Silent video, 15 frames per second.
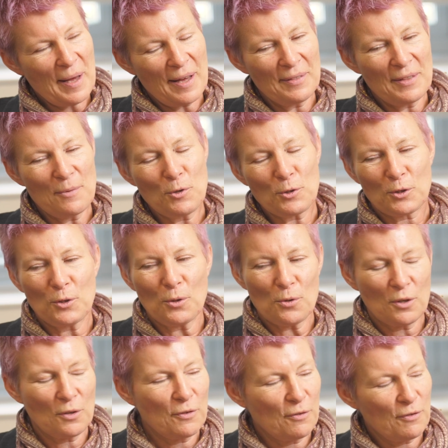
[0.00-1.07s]
there was
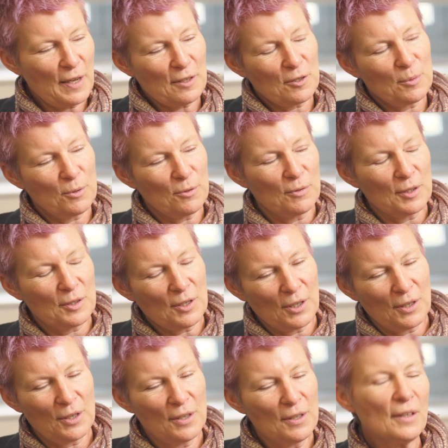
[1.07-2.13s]
talk of a flexible
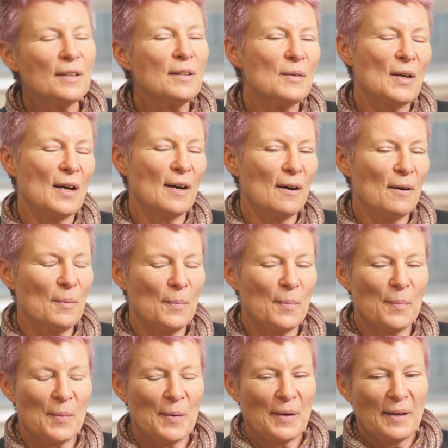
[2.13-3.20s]
return,
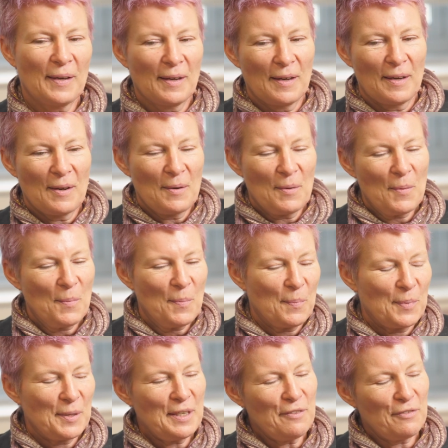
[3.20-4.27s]

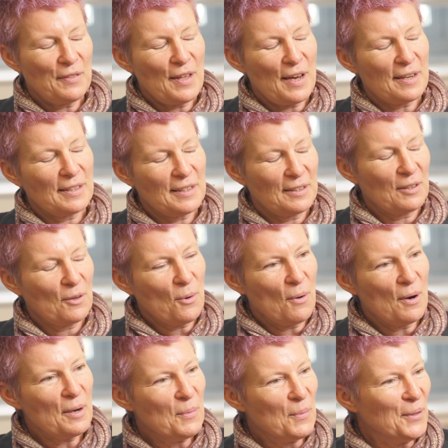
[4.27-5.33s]
but even that didn't
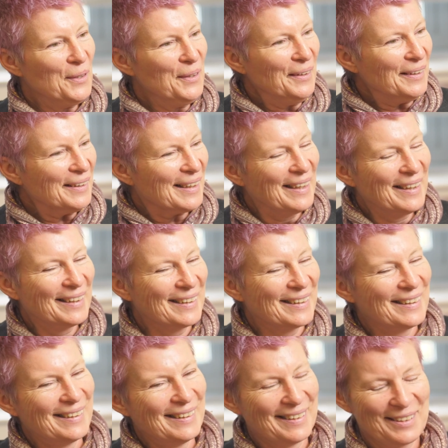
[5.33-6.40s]
quite work.
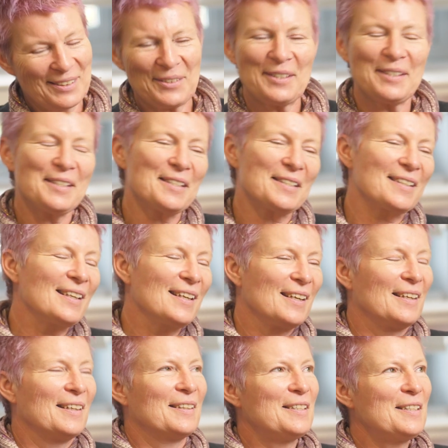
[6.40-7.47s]
So
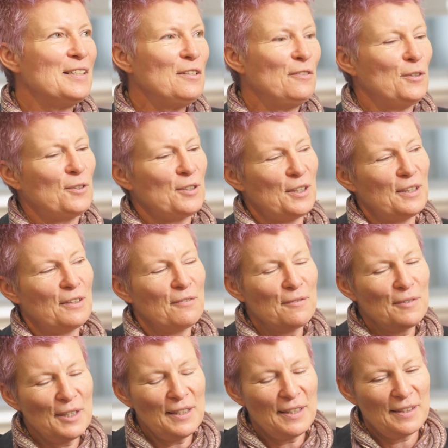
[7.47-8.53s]
this interview is turning
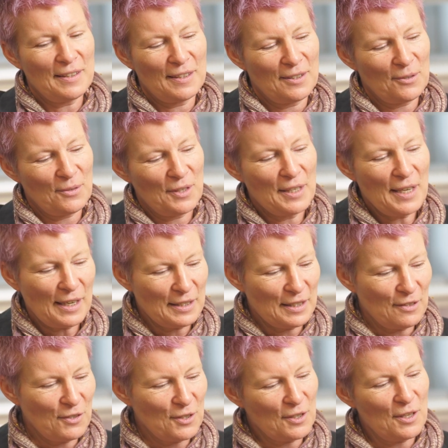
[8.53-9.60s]
really into sort of the
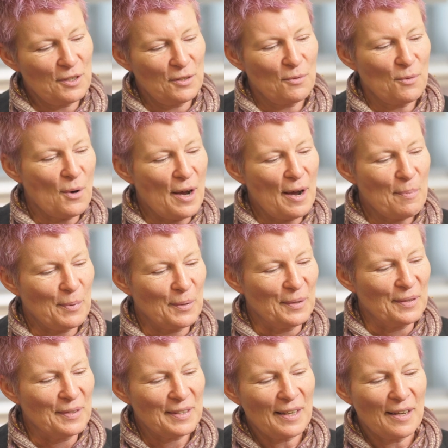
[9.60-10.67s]
negative sides of what
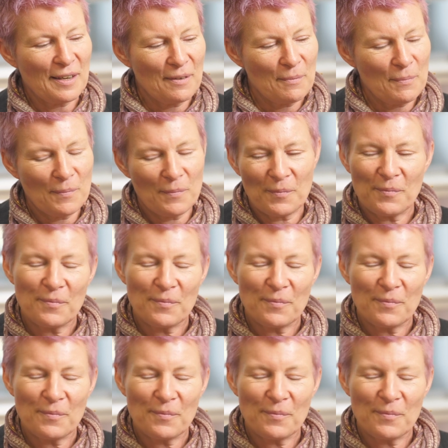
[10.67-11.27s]
happened, and